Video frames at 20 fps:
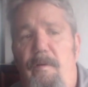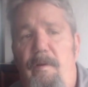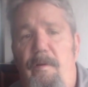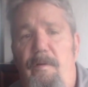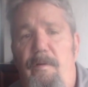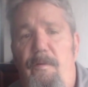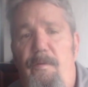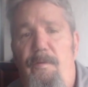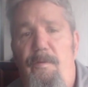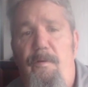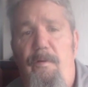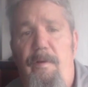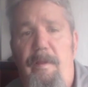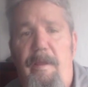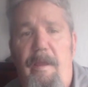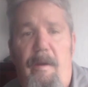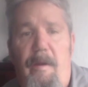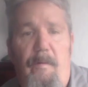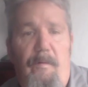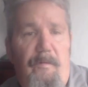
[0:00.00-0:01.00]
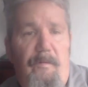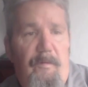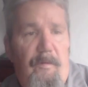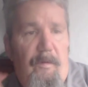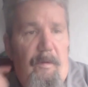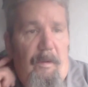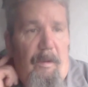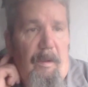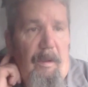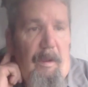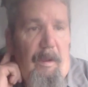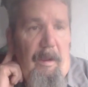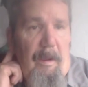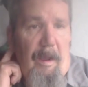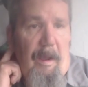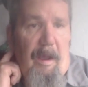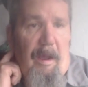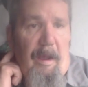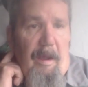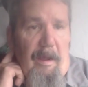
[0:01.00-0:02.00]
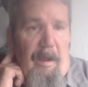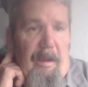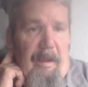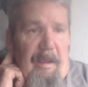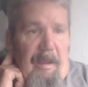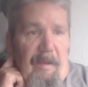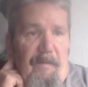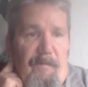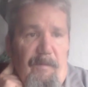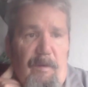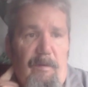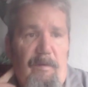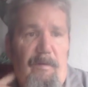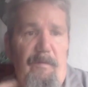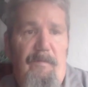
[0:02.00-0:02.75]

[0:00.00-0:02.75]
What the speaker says: or 130 hours. If you